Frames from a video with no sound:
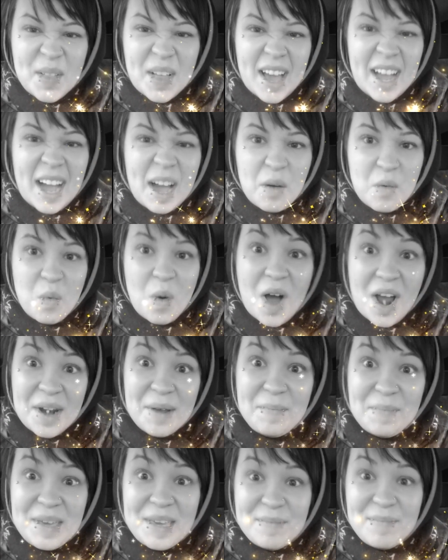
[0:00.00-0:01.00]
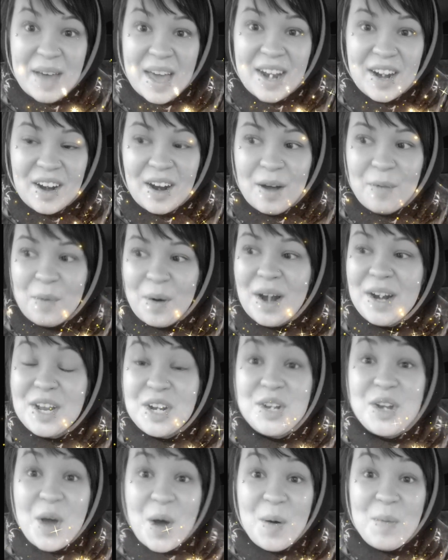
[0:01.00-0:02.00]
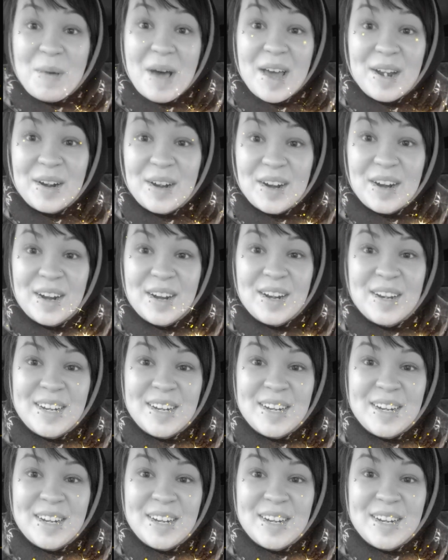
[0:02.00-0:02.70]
Like, I want to be better. I want to know better.